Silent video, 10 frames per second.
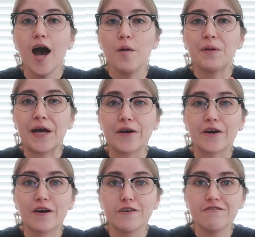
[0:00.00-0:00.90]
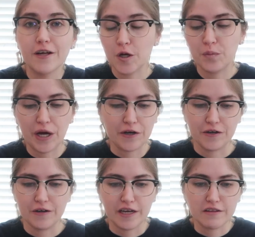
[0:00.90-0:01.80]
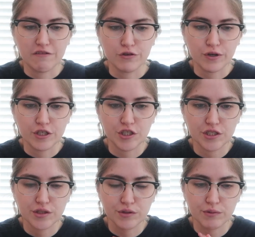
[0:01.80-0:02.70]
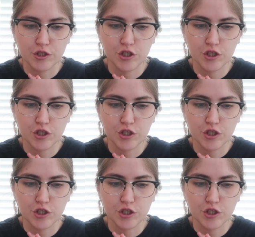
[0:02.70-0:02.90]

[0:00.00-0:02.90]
a planner girl, fellow planner girl, and I love Laura. She's so sweet.